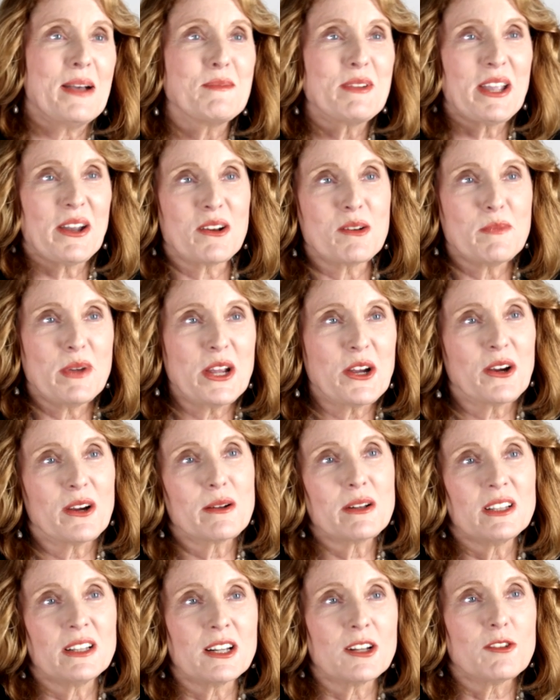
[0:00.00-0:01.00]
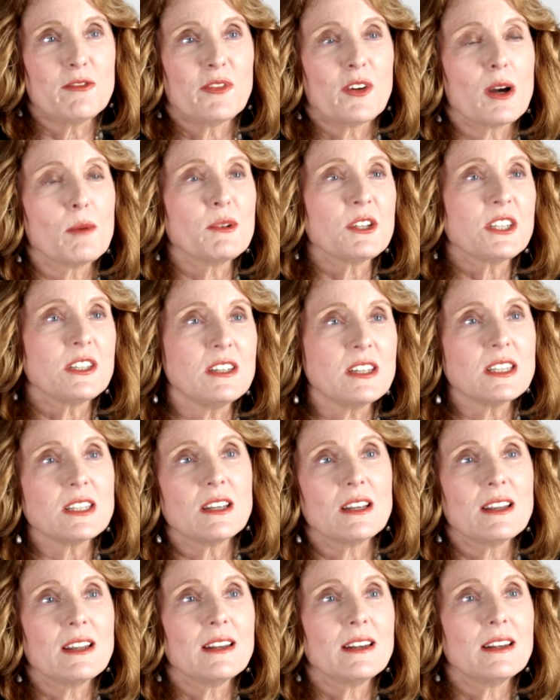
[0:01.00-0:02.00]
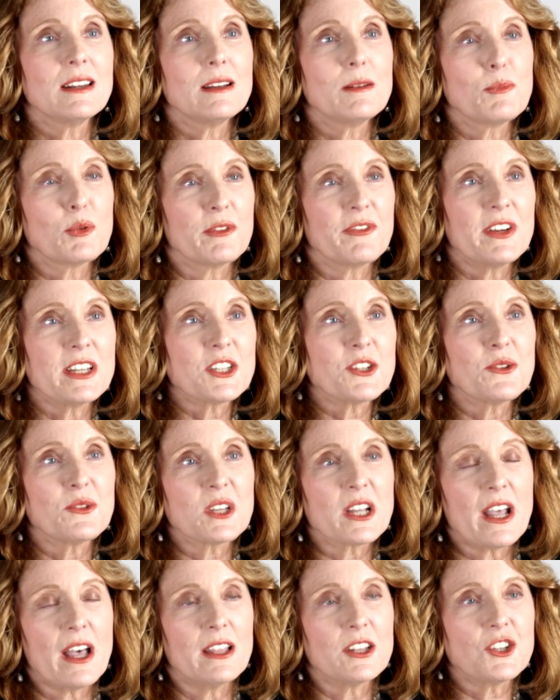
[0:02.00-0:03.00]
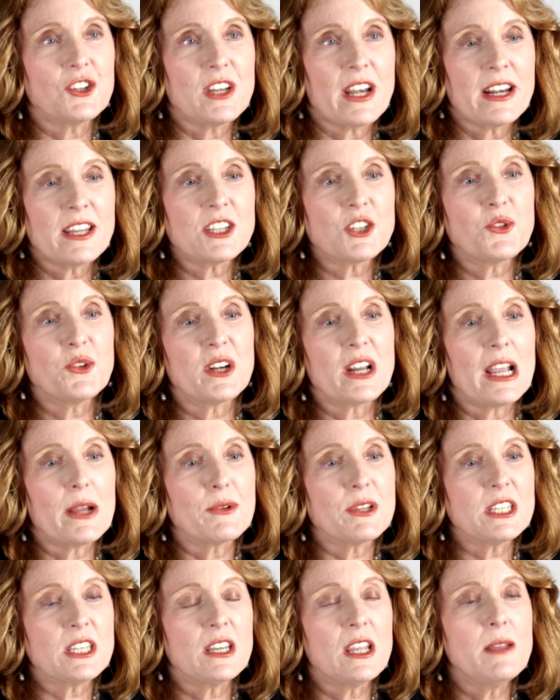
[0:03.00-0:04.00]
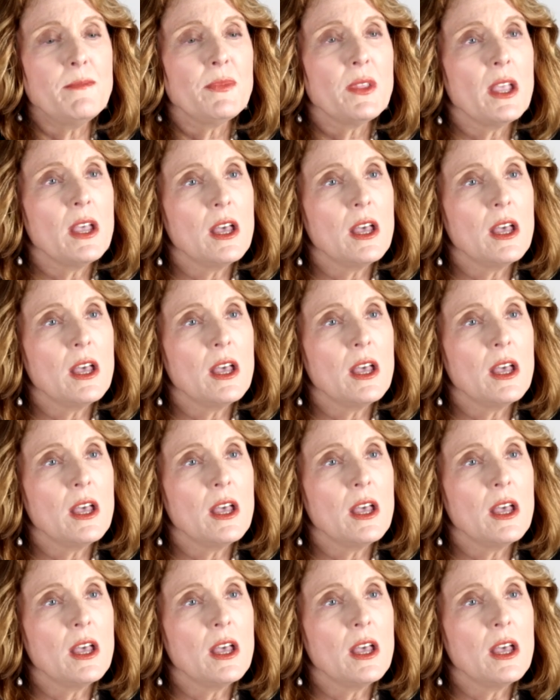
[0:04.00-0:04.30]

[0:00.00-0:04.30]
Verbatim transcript: I'm Karen Baker, a clinical pharmacist and a professor at the College of Dentistry in Iowa City,